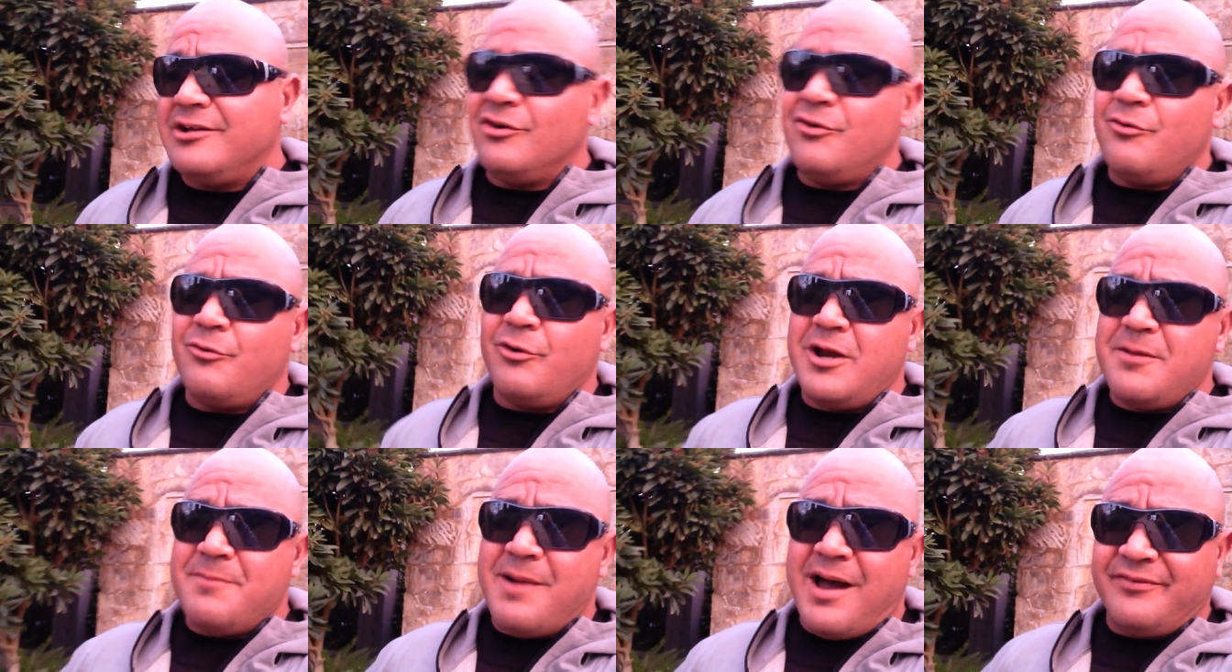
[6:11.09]
Don't
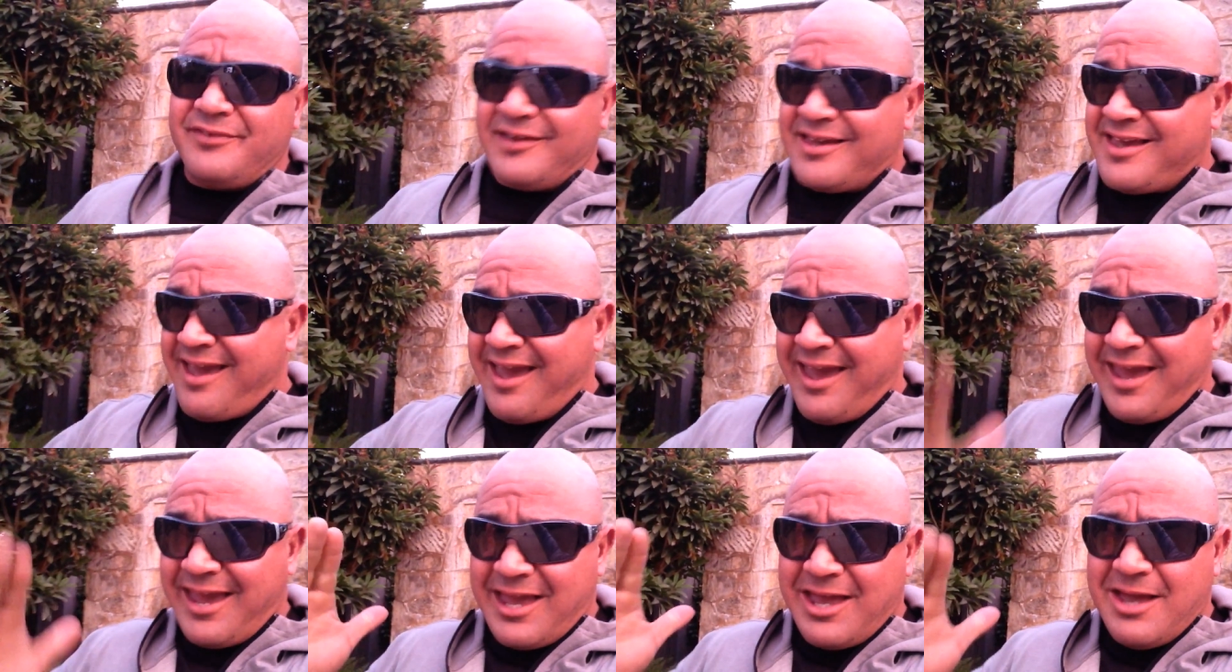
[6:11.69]
worry about the
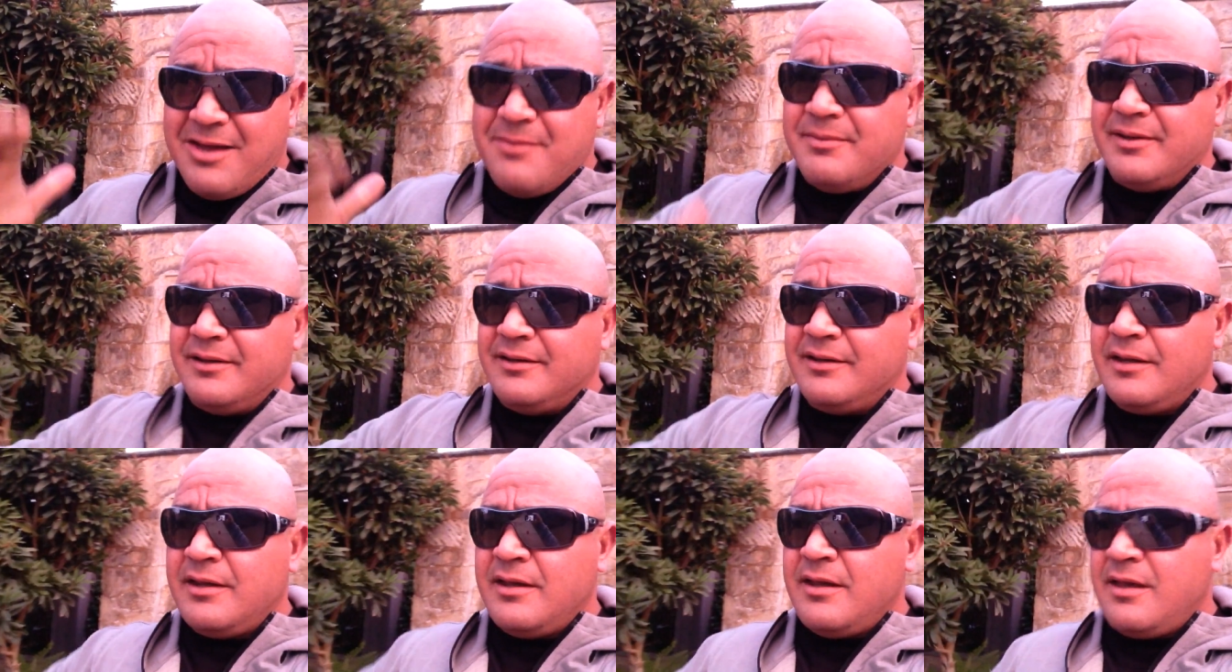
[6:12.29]
cam
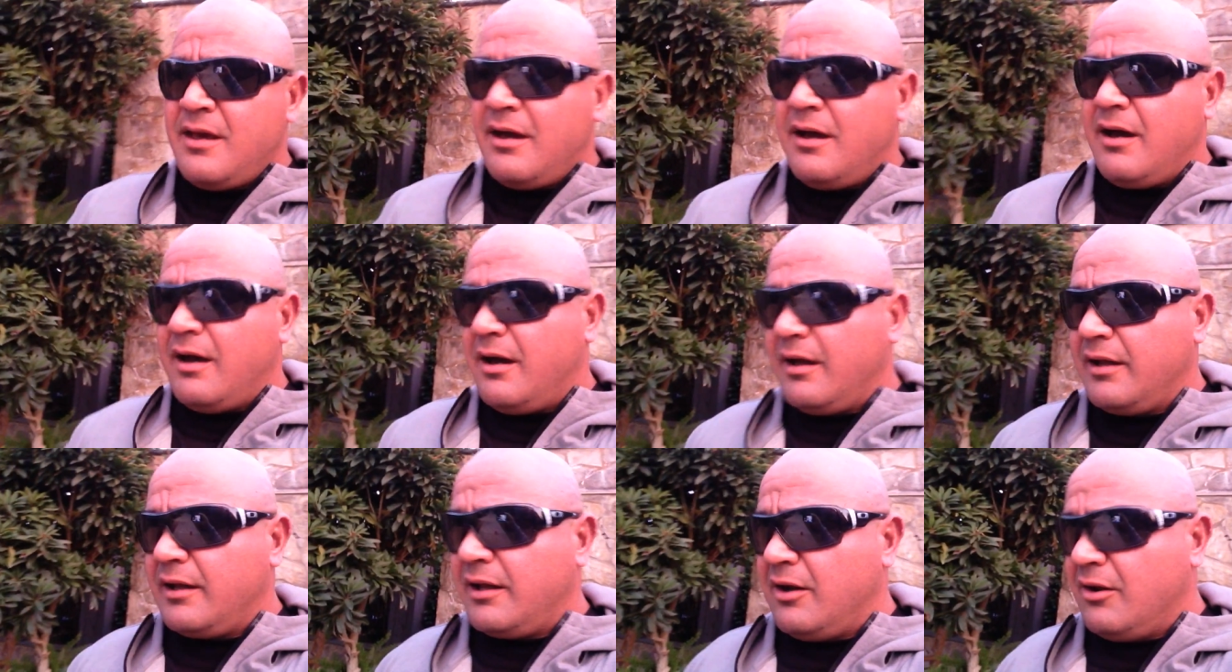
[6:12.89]
and
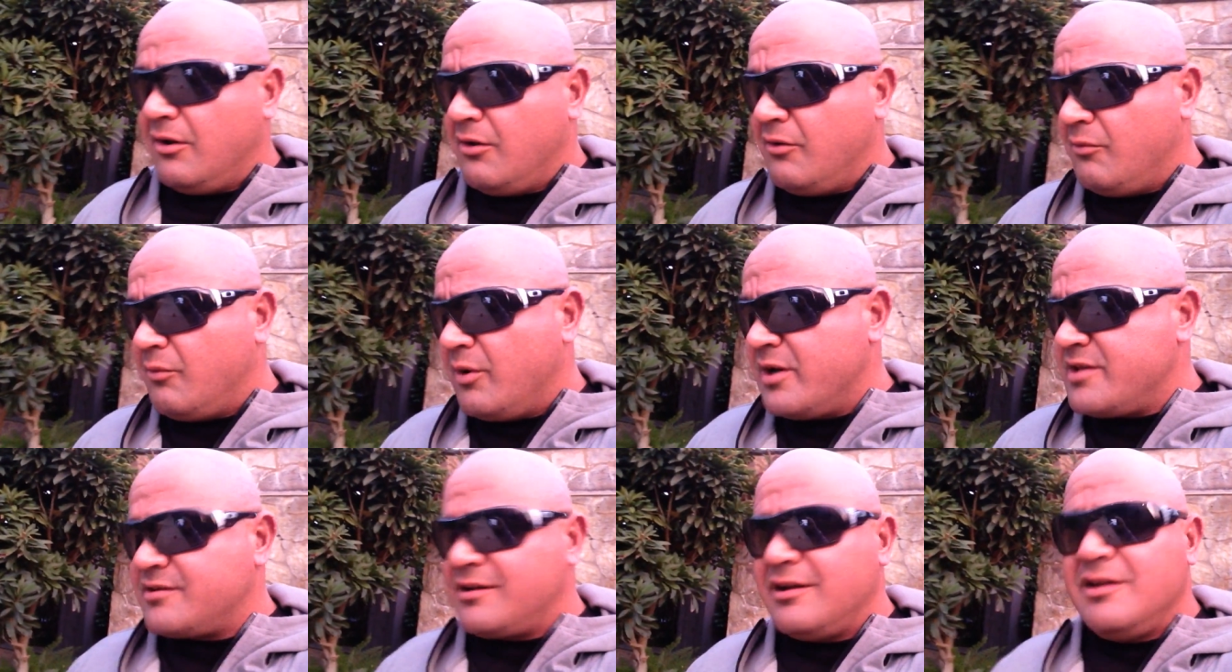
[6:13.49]

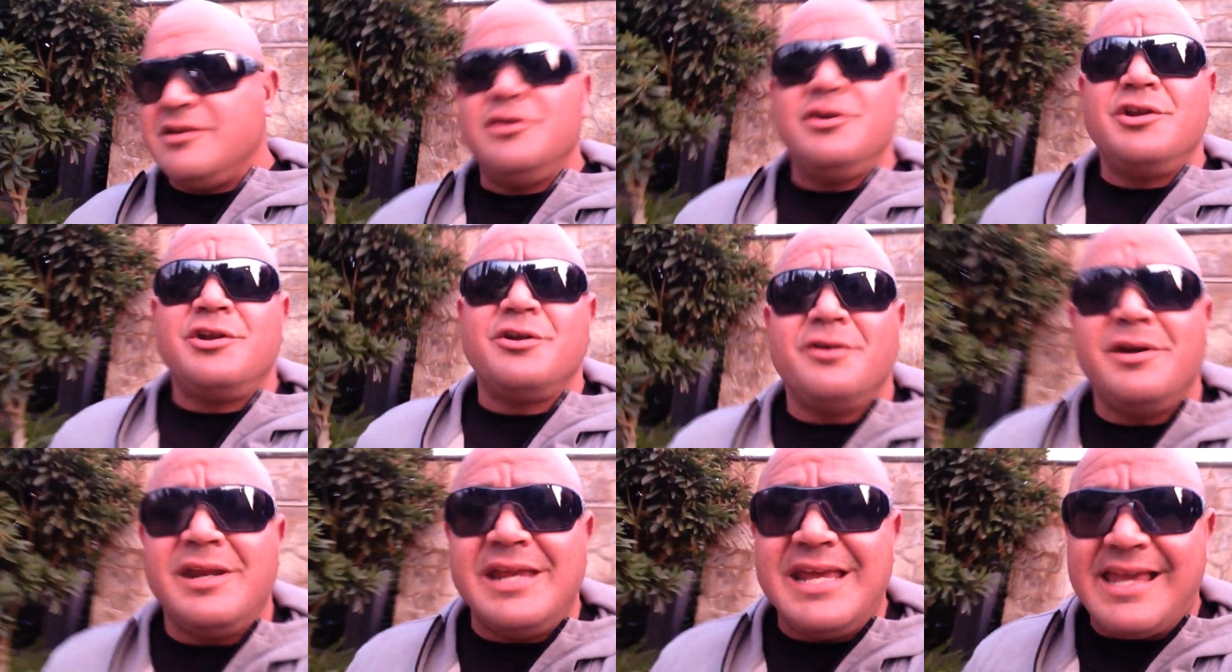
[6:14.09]
what it's going to do to
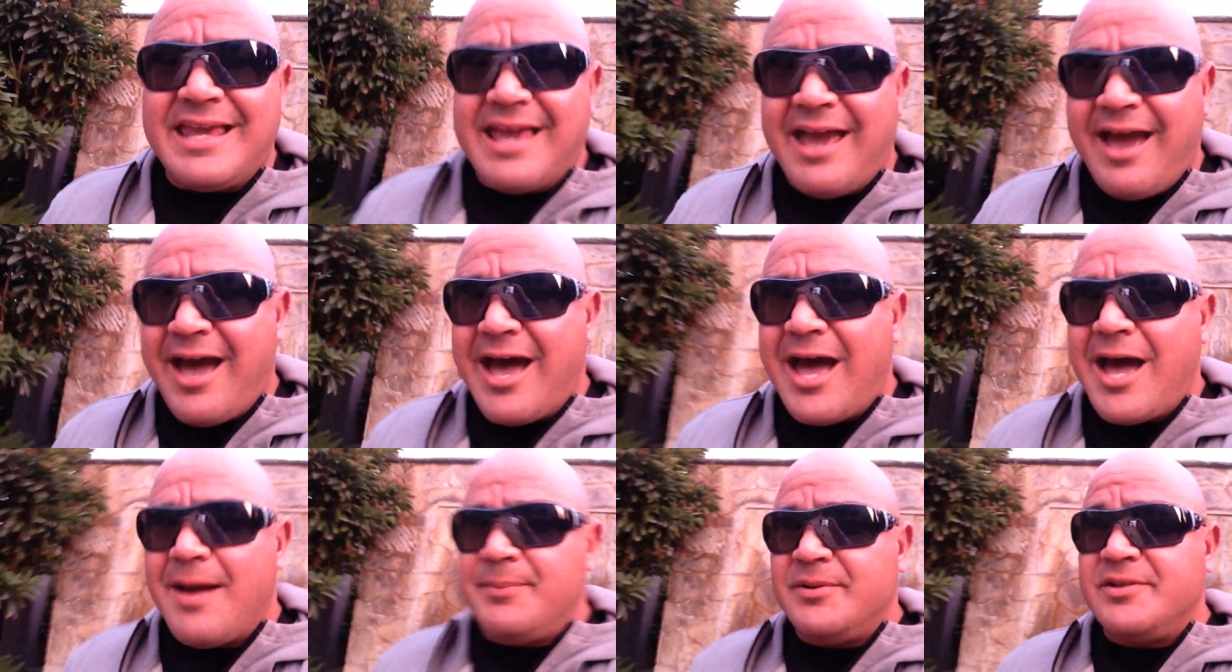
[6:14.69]
your
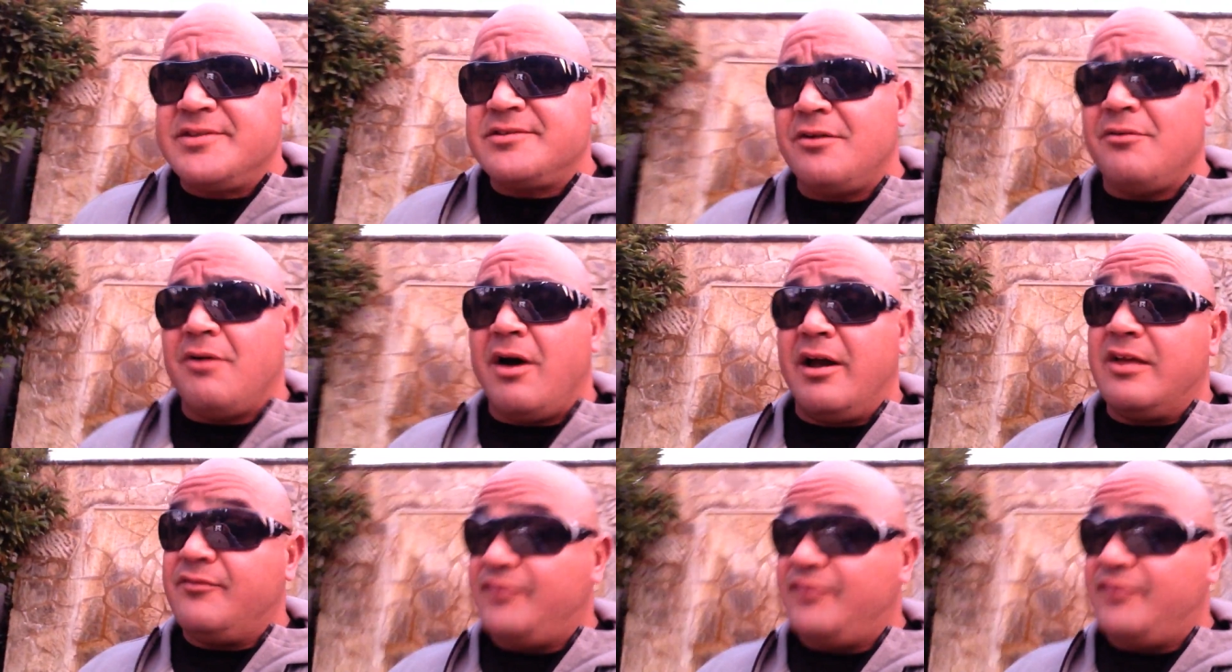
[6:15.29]
kneecap and so on.